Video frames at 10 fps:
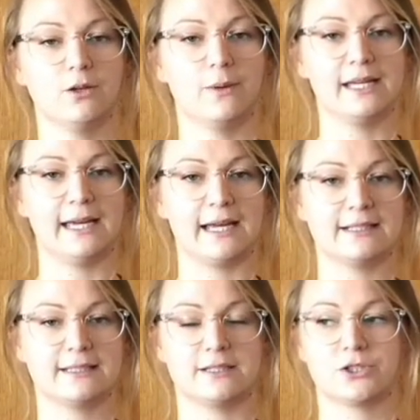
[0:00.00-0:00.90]
your way
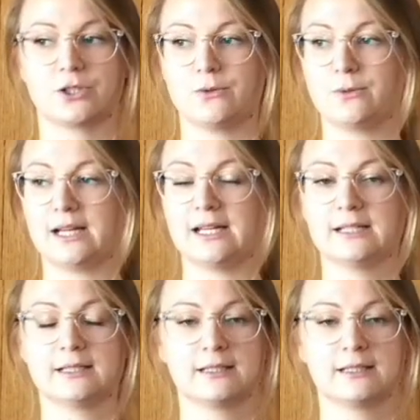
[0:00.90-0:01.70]
out to the shoulder,